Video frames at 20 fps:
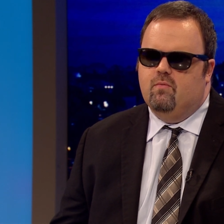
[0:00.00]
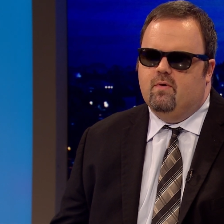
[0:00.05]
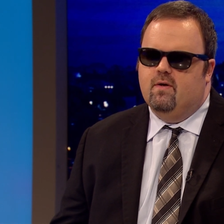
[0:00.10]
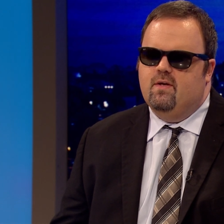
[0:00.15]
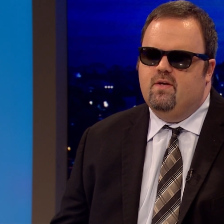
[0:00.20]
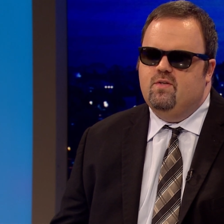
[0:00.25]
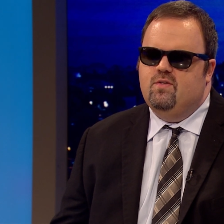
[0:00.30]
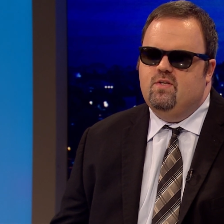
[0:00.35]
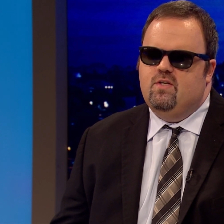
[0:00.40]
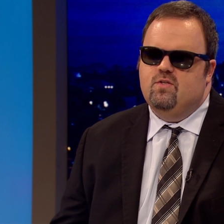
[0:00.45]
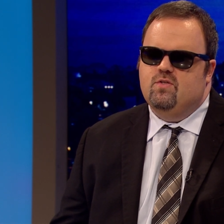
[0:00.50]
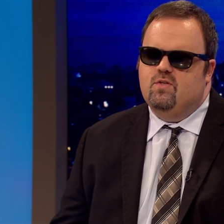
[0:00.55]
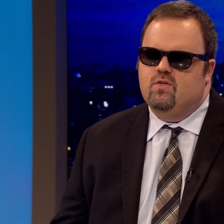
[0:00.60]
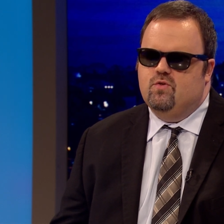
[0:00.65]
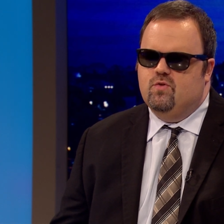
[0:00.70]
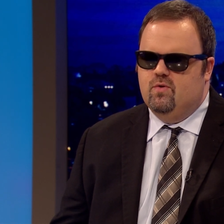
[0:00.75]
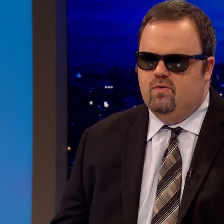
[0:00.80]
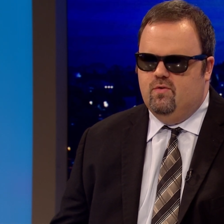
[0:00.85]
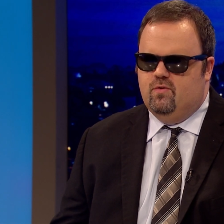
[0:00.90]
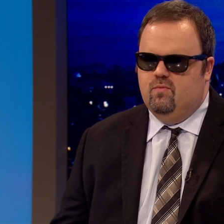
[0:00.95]
we're going to teach the
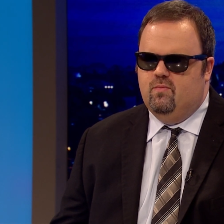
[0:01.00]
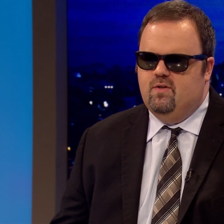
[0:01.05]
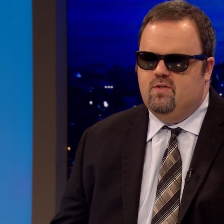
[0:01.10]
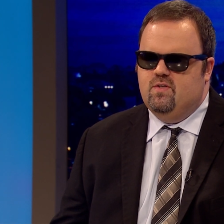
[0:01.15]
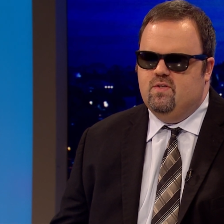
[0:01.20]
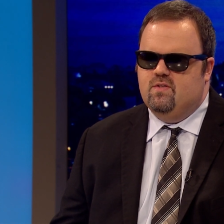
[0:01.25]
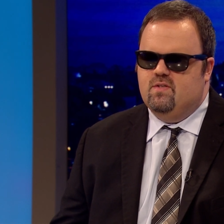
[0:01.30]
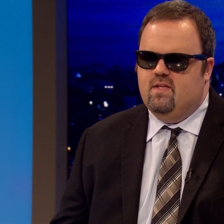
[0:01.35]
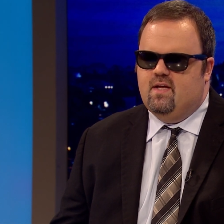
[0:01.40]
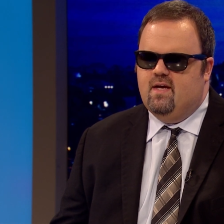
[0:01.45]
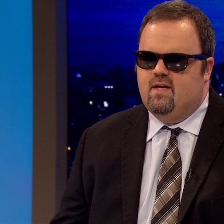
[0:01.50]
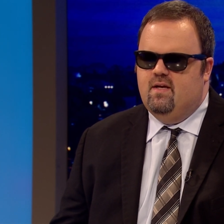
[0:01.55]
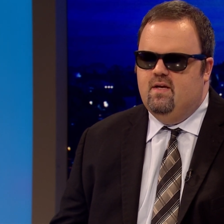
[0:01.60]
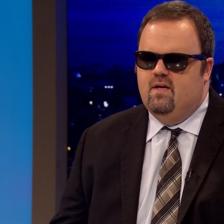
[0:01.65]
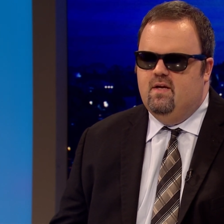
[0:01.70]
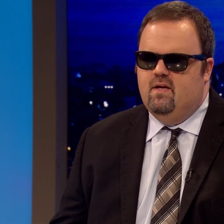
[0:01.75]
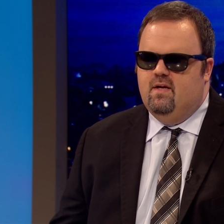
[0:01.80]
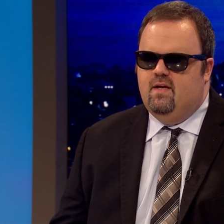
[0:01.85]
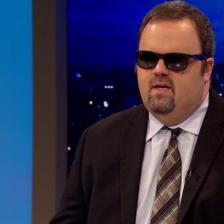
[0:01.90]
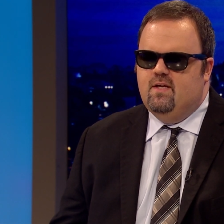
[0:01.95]
truth, which is that
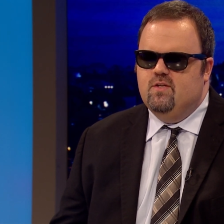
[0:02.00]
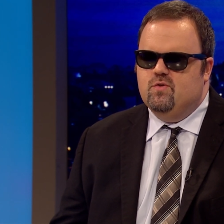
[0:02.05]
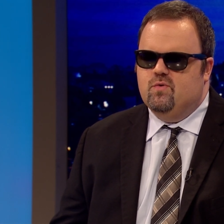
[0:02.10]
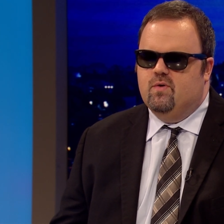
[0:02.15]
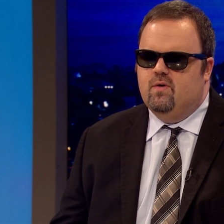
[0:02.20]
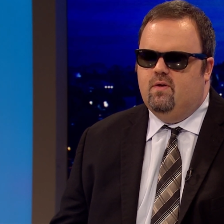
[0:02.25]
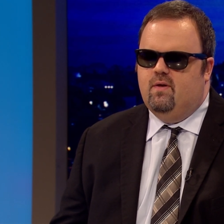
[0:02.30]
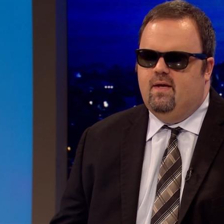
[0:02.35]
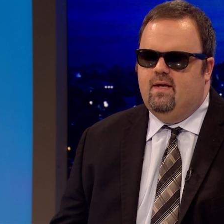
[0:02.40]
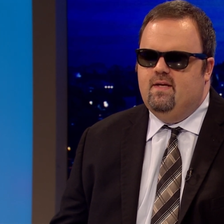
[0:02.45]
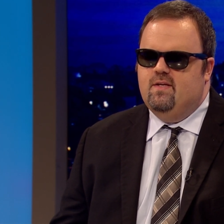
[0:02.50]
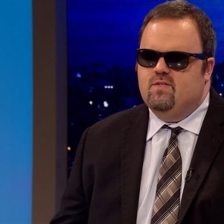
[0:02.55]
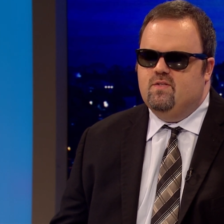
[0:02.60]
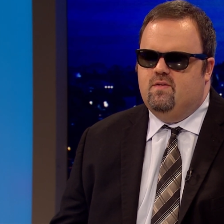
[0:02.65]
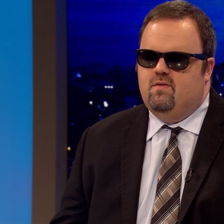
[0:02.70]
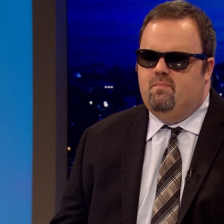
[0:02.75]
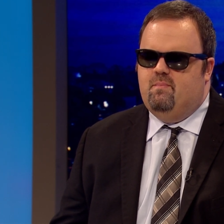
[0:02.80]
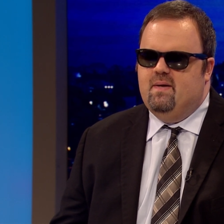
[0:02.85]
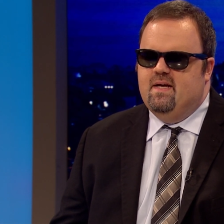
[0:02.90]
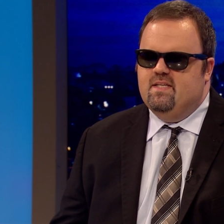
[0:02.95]
Israel is
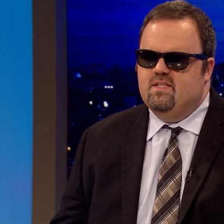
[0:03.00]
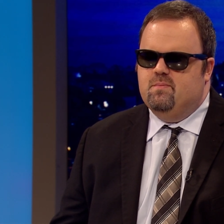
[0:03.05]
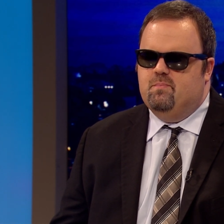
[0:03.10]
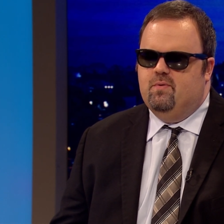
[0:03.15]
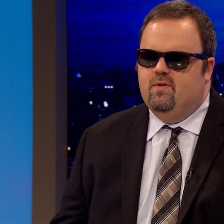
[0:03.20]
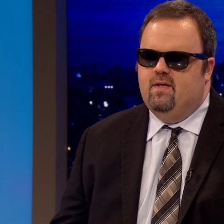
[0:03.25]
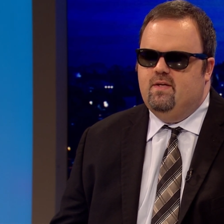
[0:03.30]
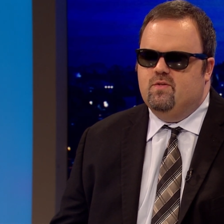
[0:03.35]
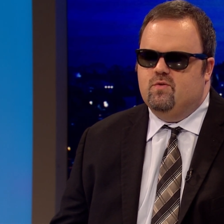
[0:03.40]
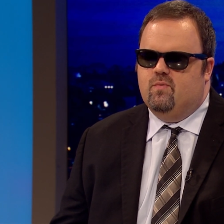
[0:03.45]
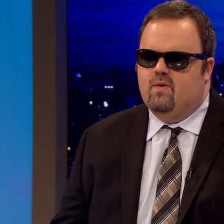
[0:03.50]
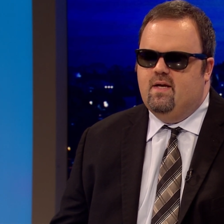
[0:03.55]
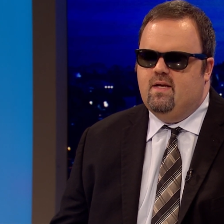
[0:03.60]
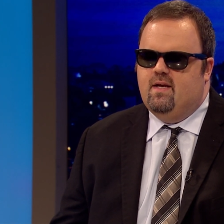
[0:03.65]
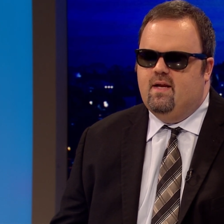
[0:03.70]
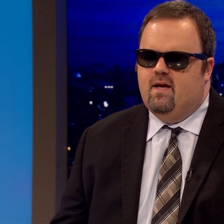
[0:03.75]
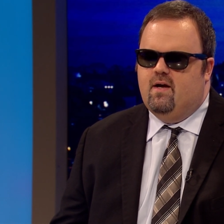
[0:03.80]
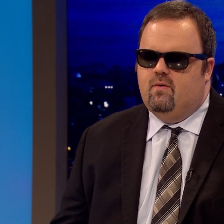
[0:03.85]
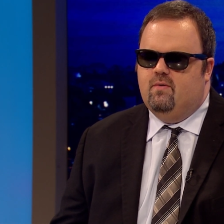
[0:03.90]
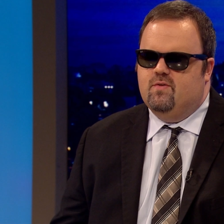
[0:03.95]
the best place
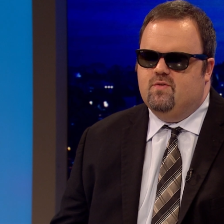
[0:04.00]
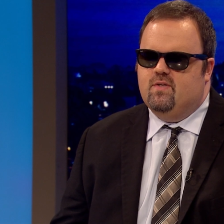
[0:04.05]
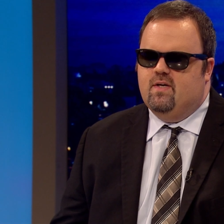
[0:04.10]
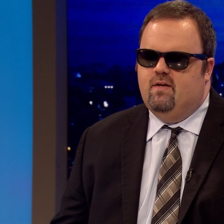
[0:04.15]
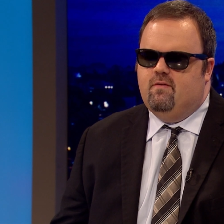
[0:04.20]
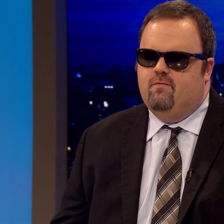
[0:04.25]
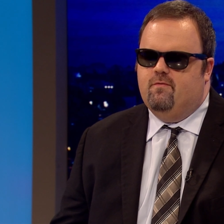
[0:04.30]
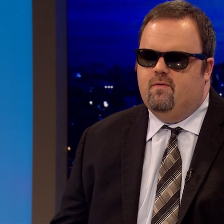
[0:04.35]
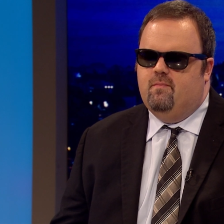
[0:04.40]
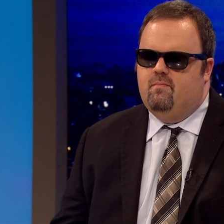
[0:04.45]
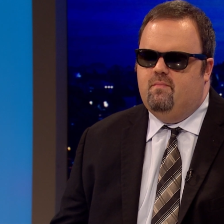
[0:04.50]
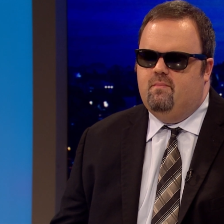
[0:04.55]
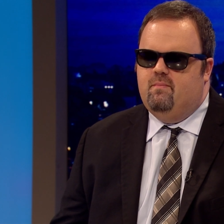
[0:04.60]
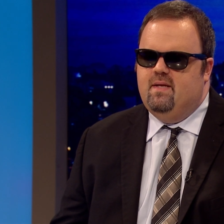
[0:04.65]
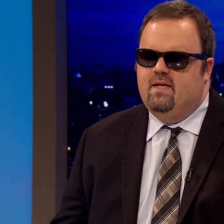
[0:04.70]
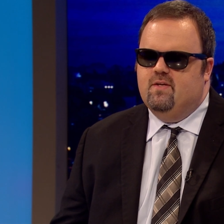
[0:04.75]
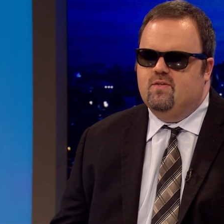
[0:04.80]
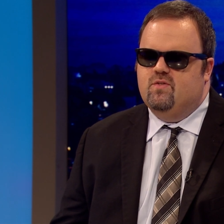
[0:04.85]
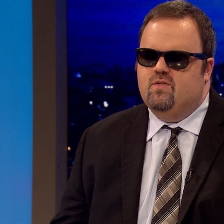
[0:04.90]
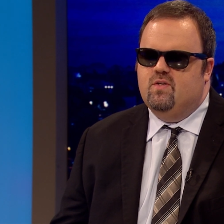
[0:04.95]
right now, aside from
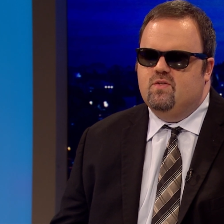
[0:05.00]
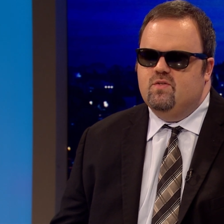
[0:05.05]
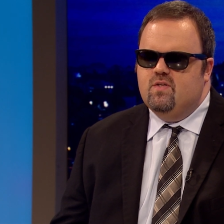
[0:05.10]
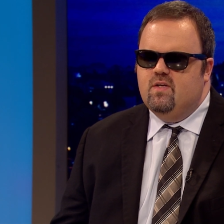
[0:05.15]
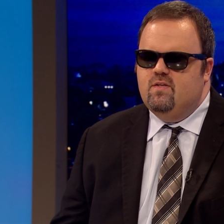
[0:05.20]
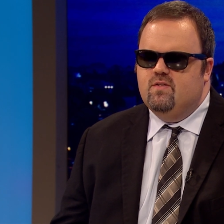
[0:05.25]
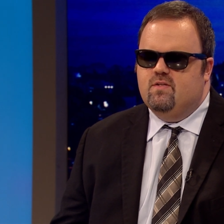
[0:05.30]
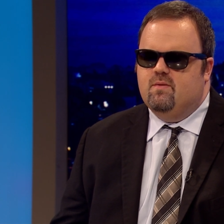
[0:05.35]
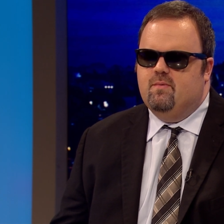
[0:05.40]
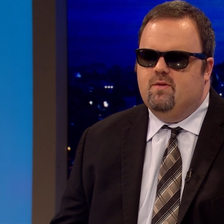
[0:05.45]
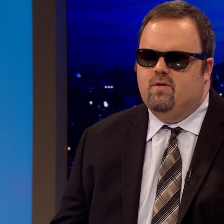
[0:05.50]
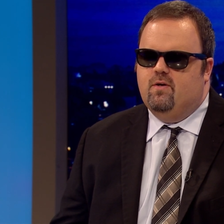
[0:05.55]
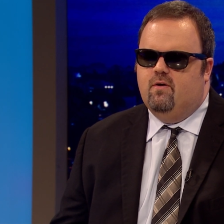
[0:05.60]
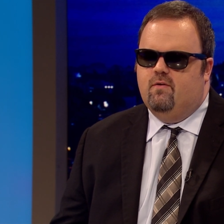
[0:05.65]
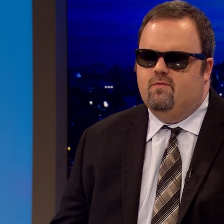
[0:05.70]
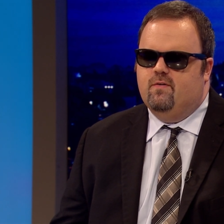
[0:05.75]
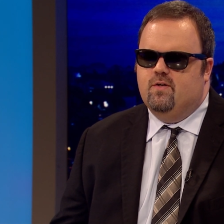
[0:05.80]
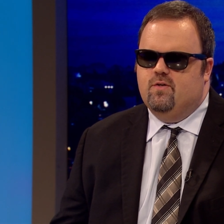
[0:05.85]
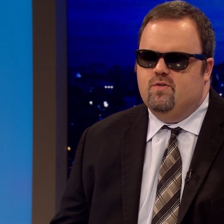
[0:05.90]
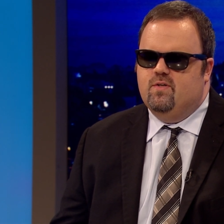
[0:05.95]
being a citizen in some of the
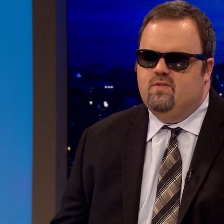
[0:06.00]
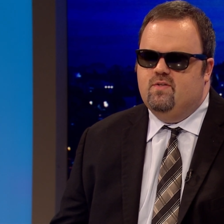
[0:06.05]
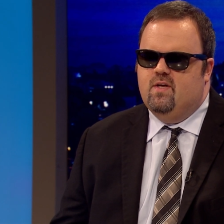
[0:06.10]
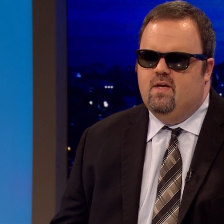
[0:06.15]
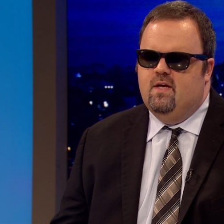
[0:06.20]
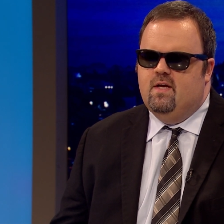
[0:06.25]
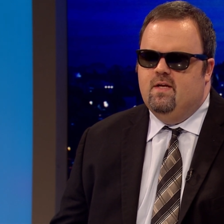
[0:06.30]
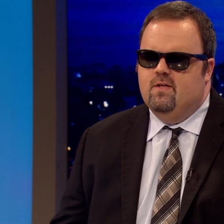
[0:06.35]
Gulf countries.